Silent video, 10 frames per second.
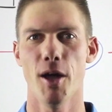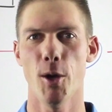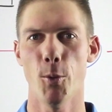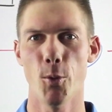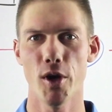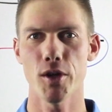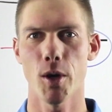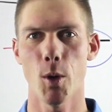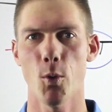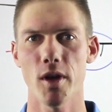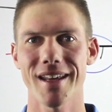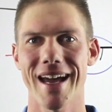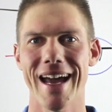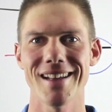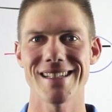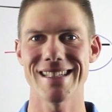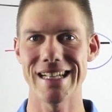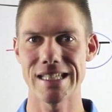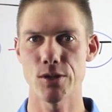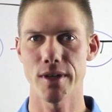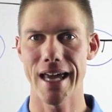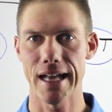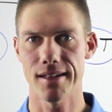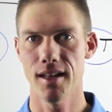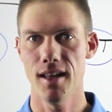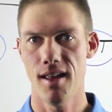A word on what kind of seeds to get.